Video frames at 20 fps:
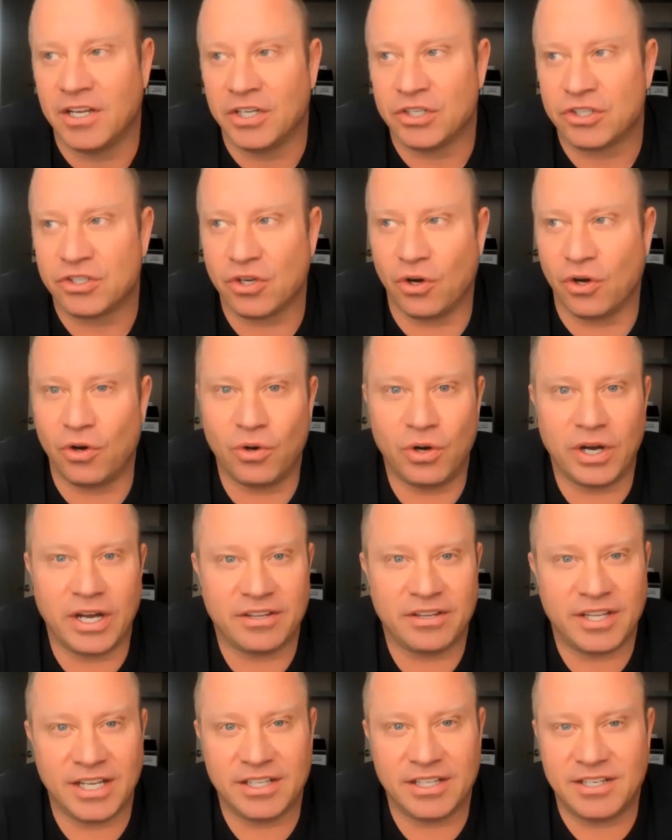So I
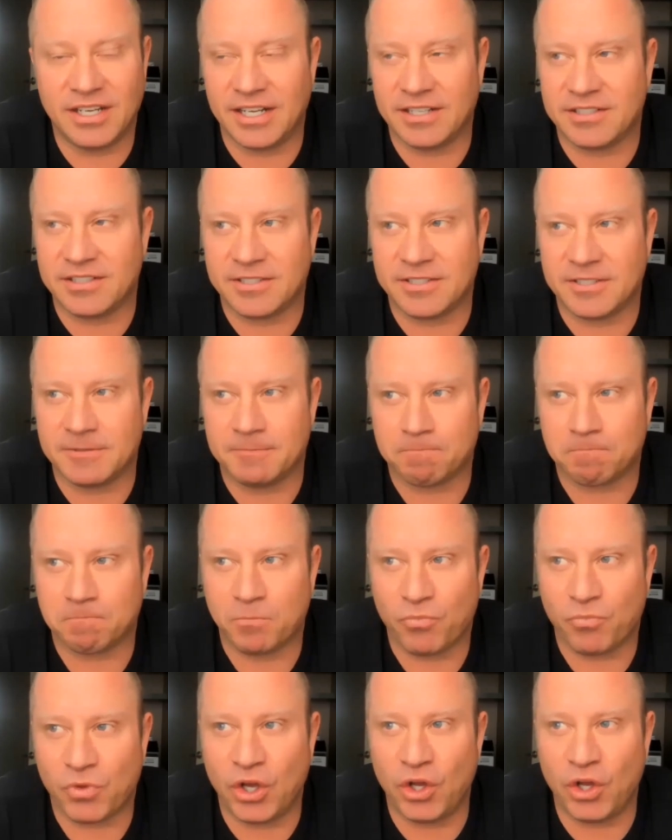think that,
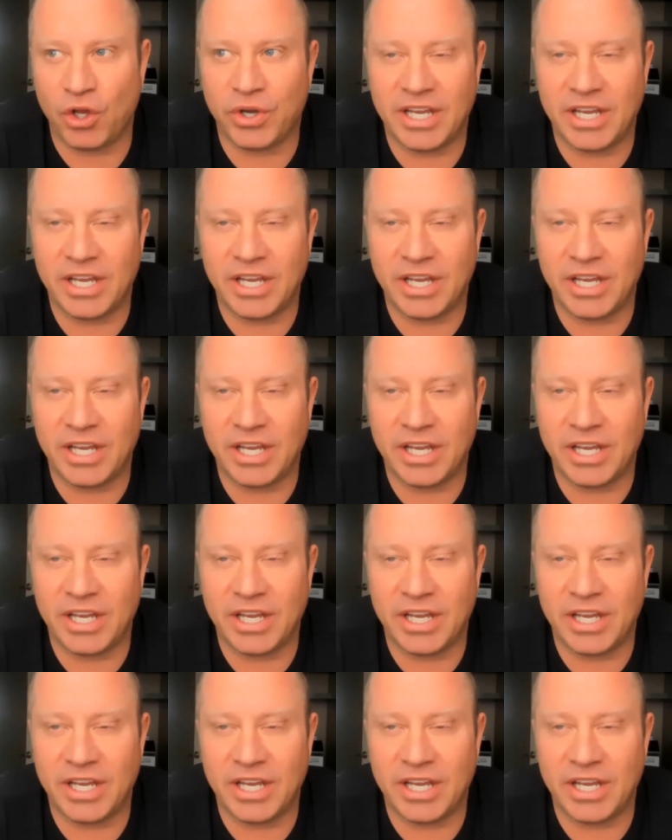you know,